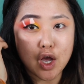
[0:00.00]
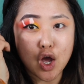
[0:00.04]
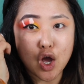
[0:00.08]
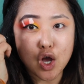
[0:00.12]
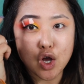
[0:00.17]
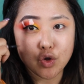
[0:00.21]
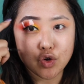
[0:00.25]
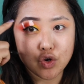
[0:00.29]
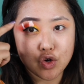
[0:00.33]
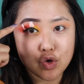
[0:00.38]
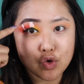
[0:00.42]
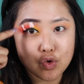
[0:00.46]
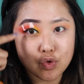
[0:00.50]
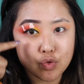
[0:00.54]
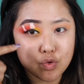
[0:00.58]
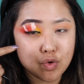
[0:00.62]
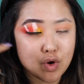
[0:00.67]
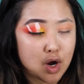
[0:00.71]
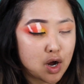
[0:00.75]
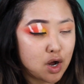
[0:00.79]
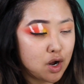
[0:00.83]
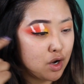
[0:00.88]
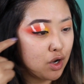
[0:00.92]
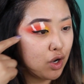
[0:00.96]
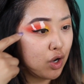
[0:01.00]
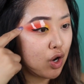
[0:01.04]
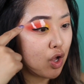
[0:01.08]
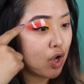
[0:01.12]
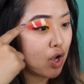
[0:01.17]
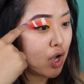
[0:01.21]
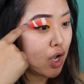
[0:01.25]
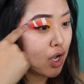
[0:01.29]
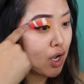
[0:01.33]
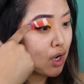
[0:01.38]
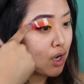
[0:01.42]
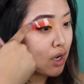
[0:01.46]

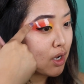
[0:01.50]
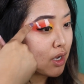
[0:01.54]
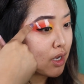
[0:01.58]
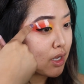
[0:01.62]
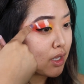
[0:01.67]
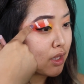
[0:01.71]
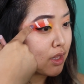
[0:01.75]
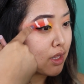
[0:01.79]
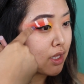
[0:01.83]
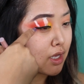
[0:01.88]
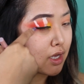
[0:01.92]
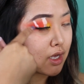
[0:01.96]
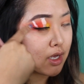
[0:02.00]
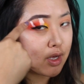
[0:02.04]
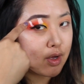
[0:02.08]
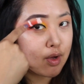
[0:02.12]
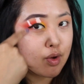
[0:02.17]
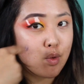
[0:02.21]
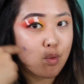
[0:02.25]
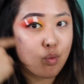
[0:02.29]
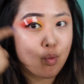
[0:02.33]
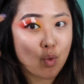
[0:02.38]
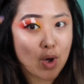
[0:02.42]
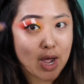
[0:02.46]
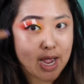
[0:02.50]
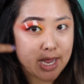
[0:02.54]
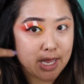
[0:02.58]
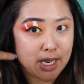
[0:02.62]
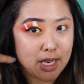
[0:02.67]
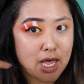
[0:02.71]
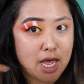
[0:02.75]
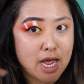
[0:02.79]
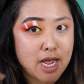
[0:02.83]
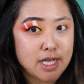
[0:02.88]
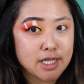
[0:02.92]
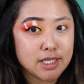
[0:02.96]
along the white
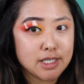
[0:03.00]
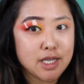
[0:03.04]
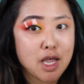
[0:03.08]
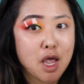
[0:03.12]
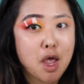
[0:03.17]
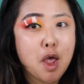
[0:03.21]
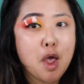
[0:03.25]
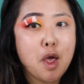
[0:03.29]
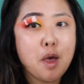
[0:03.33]
lines,